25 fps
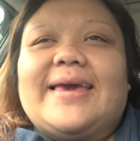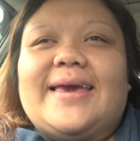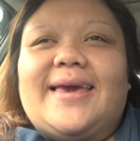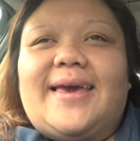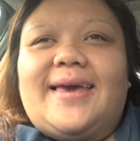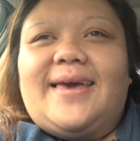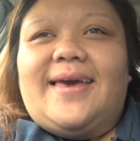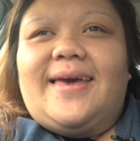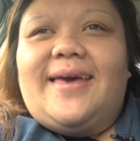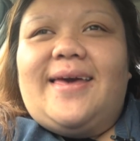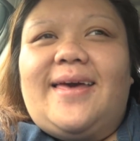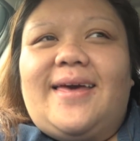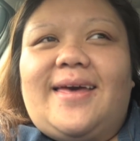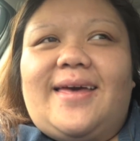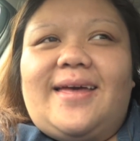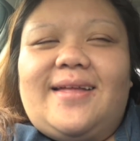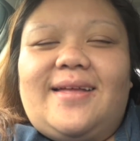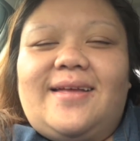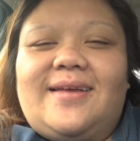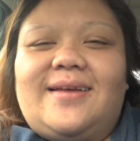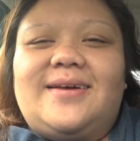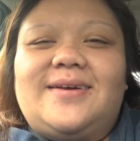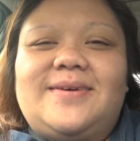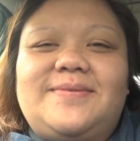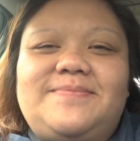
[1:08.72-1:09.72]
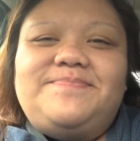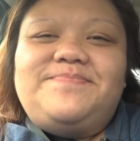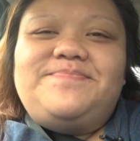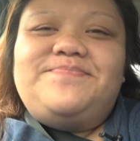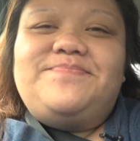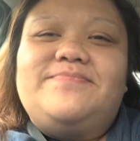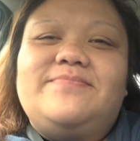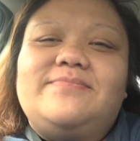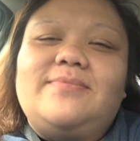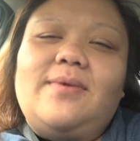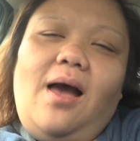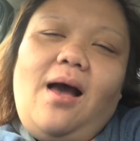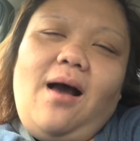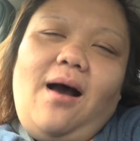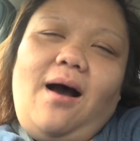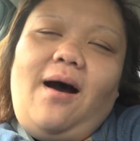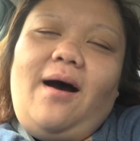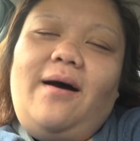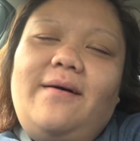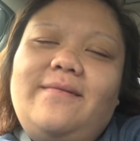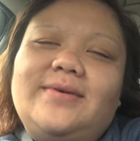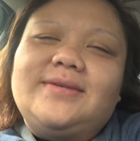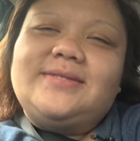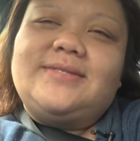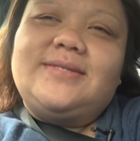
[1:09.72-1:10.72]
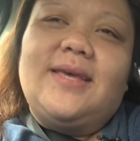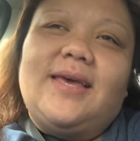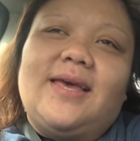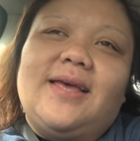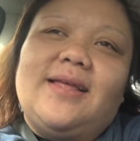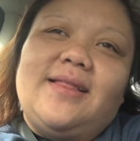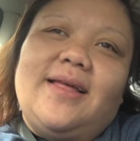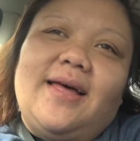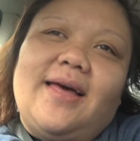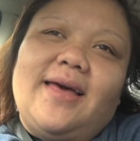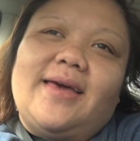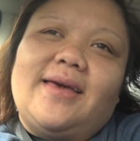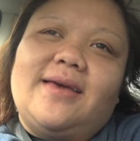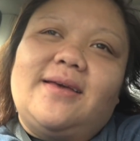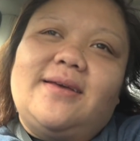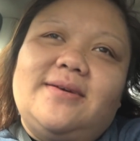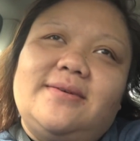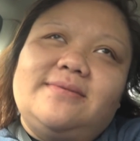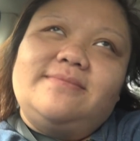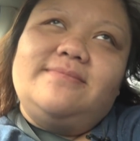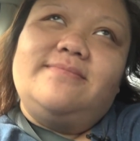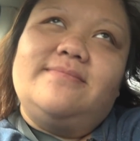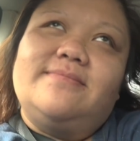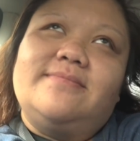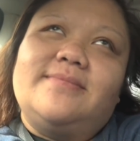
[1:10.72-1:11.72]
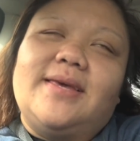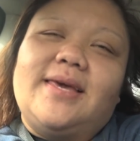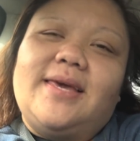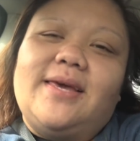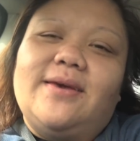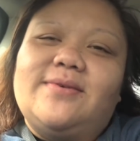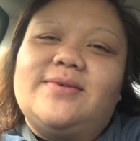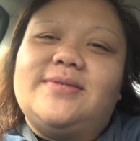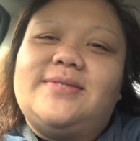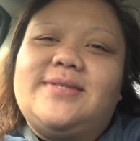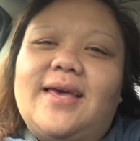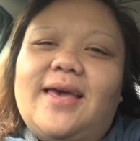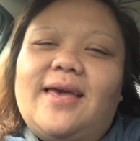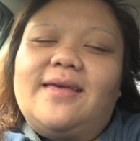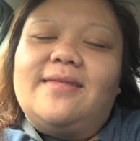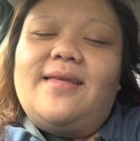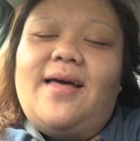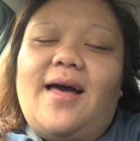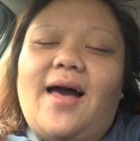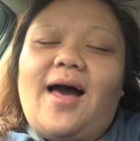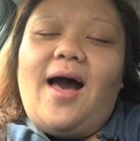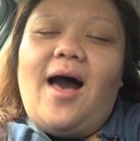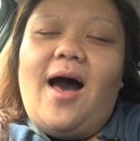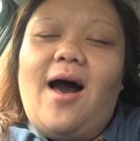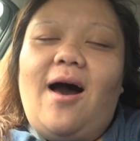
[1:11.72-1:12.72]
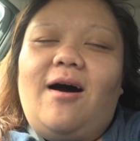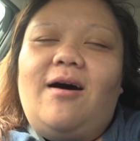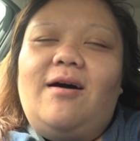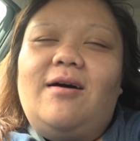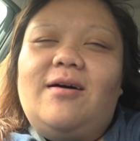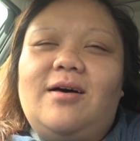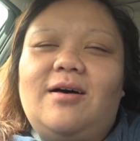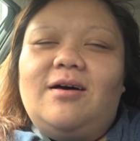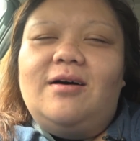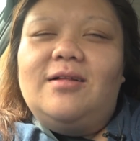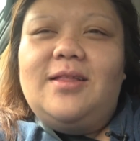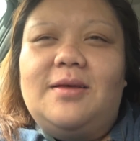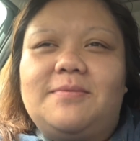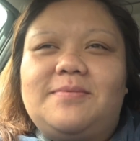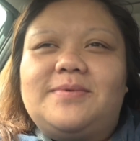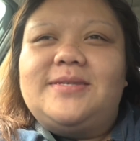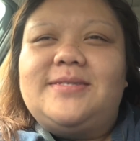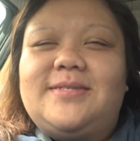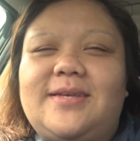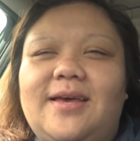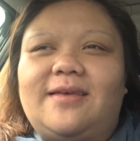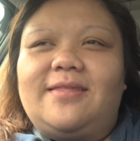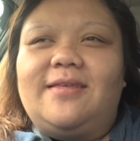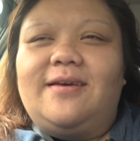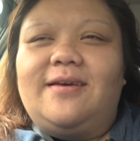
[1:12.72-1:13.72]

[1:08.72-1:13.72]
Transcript: and obviously like he was saying that I'll, I'll let me stay